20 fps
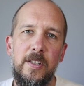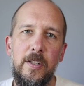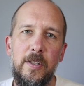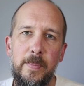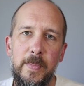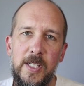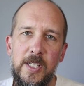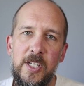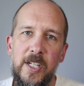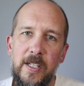on
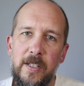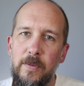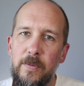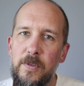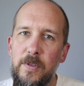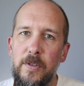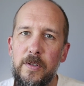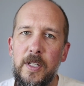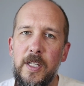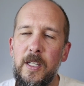my channel
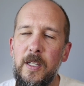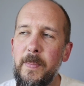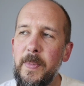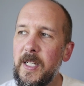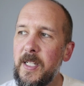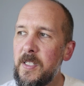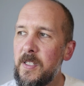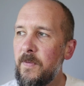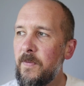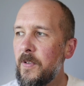talking
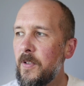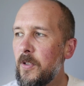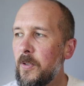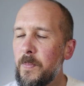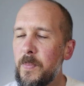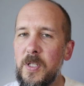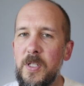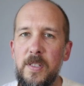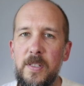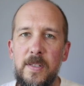about different
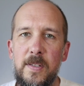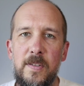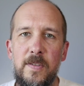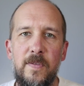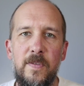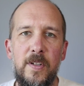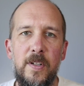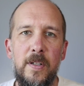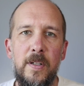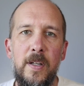options
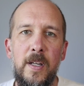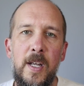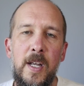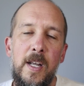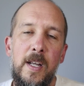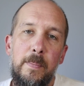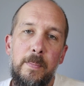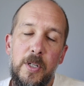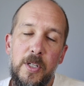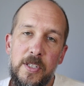for
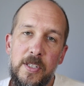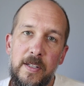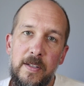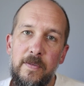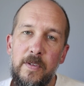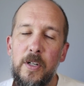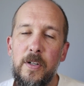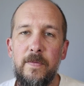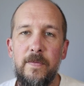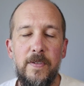positive
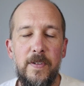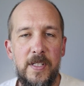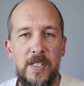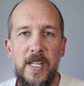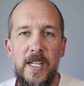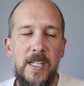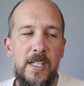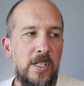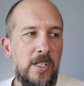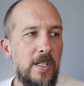
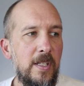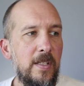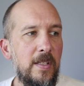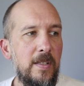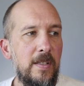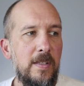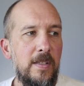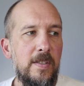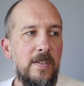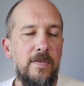
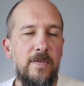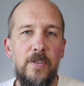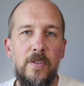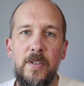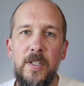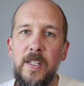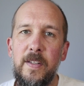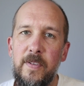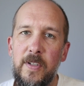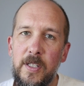confrontations, for
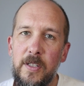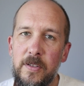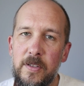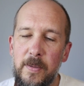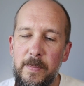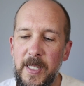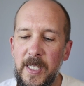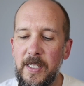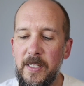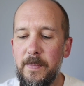giving
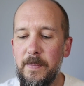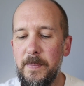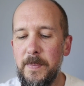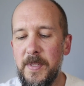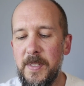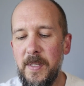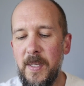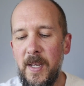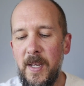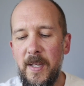
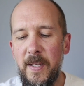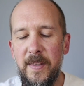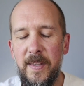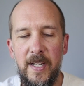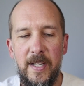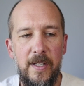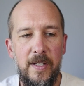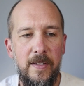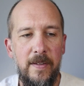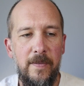ultimatums, that
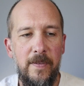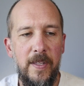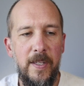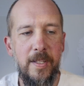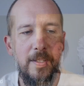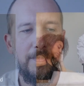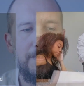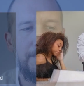kind of thing.